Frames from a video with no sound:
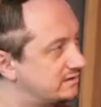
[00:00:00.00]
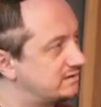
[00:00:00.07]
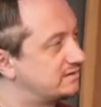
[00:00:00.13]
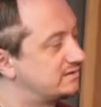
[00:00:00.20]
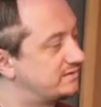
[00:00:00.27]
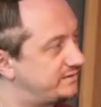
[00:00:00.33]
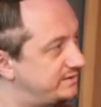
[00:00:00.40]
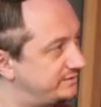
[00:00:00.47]

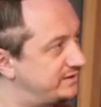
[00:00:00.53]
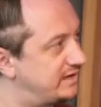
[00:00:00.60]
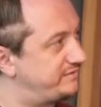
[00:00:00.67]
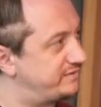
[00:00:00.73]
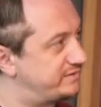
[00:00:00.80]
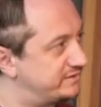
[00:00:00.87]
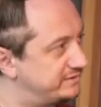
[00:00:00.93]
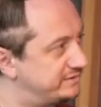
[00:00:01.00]
they're
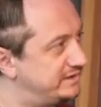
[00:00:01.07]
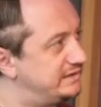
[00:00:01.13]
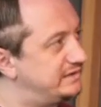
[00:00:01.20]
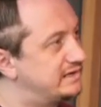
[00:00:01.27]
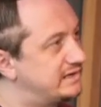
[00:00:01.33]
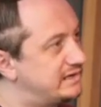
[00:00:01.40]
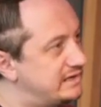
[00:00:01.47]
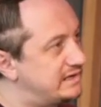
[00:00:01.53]
definitely
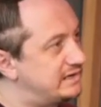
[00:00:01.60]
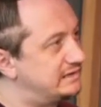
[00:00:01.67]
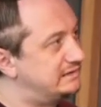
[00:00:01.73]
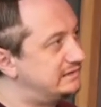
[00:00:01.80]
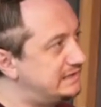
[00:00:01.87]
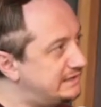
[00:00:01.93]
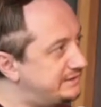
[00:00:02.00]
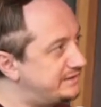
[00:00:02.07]

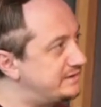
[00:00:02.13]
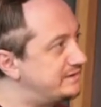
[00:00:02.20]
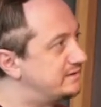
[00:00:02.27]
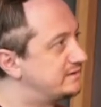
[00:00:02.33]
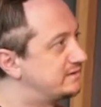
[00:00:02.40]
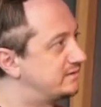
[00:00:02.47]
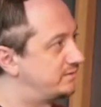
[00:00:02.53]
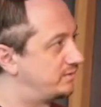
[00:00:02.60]

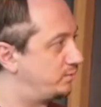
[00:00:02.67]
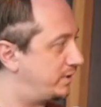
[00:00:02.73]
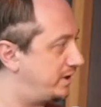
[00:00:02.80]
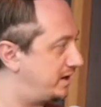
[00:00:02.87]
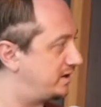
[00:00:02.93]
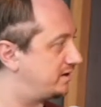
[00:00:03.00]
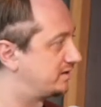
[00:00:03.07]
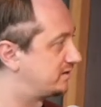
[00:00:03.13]
leading the
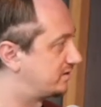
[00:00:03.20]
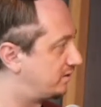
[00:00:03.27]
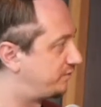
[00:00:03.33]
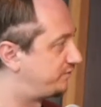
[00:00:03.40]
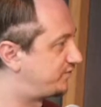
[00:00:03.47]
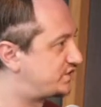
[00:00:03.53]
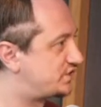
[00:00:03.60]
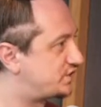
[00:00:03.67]
way of
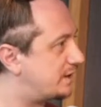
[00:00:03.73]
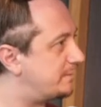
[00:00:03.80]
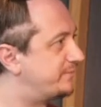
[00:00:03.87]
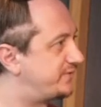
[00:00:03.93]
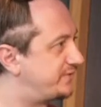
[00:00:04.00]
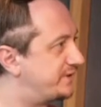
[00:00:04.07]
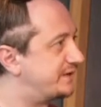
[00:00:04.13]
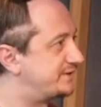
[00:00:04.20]
some
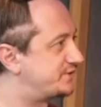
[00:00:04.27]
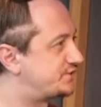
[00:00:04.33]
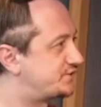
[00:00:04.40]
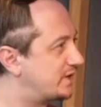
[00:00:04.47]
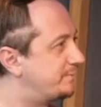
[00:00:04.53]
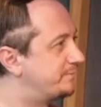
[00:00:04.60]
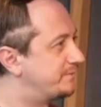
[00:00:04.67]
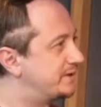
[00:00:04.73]
It's
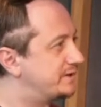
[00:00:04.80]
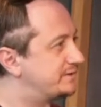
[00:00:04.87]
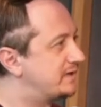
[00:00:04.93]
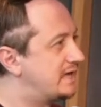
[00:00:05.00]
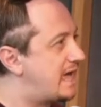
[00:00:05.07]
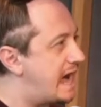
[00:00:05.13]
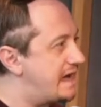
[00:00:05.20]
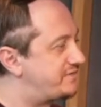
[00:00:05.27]
some. It,
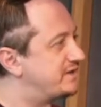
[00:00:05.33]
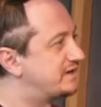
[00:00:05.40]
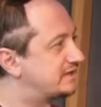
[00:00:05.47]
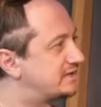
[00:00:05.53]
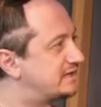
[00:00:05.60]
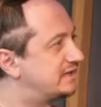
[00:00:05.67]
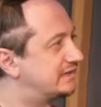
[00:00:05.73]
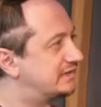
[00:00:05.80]
I think
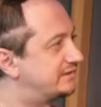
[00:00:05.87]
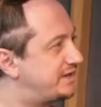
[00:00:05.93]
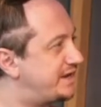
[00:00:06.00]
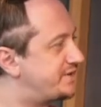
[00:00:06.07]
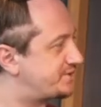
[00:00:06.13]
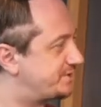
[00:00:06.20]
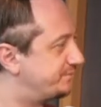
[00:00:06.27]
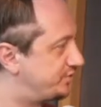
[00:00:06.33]
it, it'll take
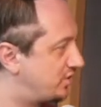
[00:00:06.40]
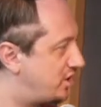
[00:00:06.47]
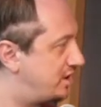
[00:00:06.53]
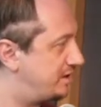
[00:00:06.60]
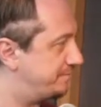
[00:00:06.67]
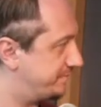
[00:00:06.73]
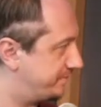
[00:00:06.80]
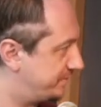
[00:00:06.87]
some
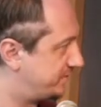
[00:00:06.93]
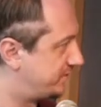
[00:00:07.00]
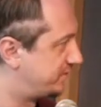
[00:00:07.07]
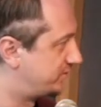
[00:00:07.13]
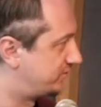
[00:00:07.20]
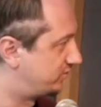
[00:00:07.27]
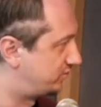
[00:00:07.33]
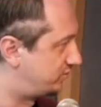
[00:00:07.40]
time
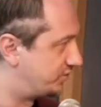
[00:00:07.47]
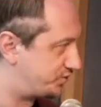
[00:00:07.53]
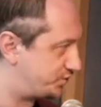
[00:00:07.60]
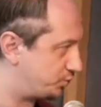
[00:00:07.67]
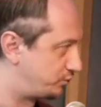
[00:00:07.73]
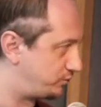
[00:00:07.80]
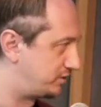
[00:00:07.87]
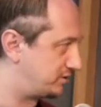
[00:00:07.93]

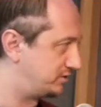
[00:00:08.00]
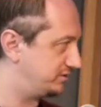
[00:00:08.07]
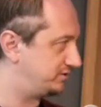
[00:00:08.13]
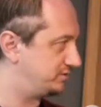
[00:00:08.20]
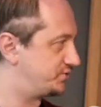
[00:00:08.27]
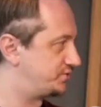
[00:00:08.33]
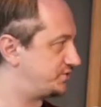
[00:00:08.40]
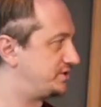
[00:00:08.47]
historically
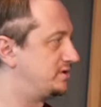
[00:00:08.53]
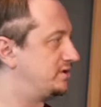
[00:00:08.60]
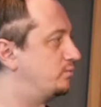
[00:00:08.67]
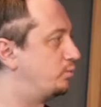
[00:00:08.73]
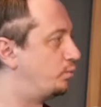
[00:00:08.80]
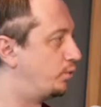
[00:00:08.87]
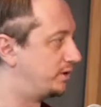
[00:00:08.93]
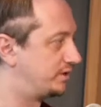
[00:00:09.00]
to see
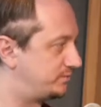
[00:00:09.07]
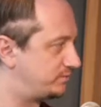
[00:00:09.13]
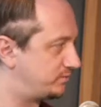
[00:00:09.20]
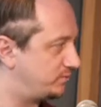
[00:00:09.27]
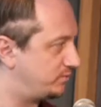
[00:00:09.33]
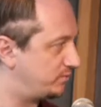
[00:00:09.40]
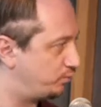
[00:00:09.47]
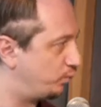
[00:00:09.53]
what
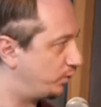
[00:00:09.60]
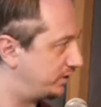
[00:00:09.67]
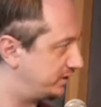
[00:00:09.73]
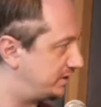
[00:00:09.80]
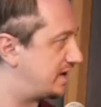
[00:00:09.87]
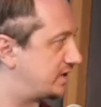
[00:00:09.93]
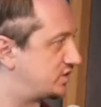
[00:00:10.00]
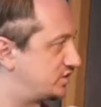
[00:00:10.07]
what it
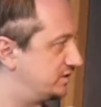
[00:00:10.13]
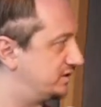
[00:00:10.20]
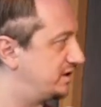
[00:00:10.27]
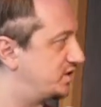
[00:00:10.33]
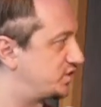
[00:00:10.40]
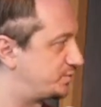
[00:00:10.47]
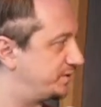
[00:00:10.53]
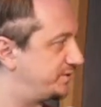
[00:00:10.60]
actually
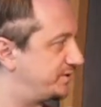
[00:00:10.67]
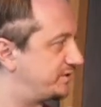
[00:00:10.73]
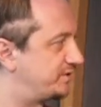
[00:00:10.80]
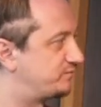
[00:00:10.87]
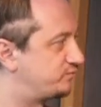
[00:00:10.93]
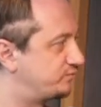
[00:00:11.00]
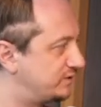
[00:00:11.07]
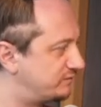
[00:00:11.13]
is, but there
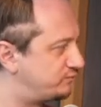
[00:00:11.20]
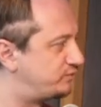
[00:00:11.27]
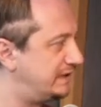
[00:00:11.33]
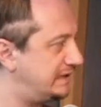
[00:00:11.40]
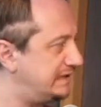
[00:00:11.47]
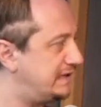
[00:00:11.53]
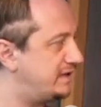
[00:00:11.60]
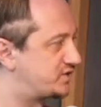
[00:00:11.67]
re-
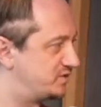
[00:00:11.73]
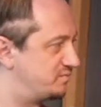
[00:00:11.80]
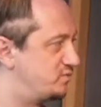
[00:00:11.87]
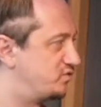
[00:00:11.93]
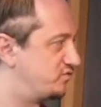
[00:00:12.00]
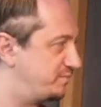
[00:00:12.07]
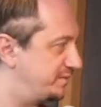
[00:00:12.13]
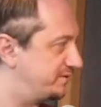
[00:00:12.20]
really is a
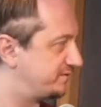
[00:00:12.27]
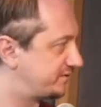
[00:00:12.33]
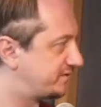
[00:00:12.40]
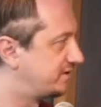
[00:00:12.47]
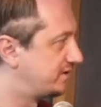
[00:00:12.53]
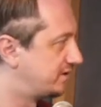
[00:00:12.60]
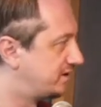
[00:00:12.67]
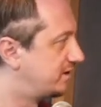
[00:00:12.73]
movement
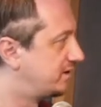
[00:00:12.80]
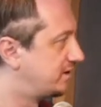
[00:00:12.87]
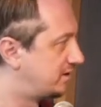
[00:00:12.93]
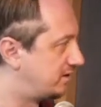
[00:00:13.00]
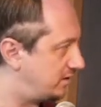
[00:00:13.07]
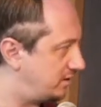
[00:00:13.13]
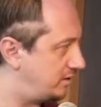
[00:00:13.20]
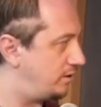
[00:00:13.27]

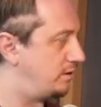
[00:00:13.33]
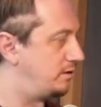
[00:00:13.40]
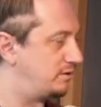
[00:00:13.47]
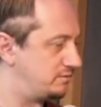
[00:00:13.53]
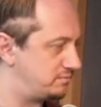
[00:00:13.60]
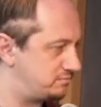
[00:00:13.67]
uh,